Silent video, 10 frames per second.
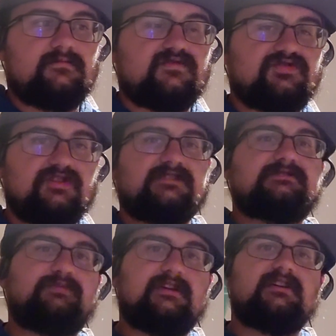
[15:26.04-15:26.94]

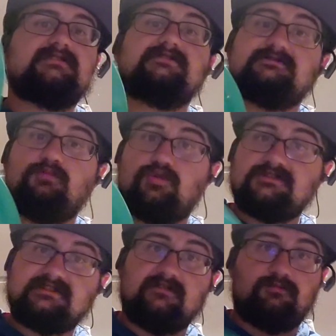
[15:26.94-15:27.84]
Just because it's more,
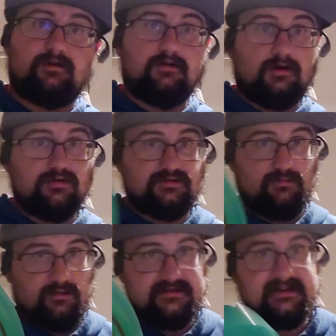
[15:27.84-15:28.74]
the Protos are
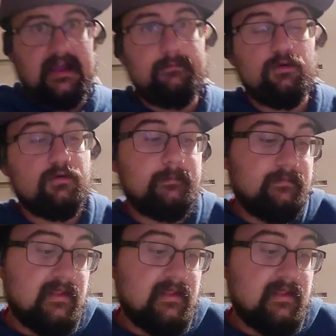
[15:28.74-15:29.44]
more stable.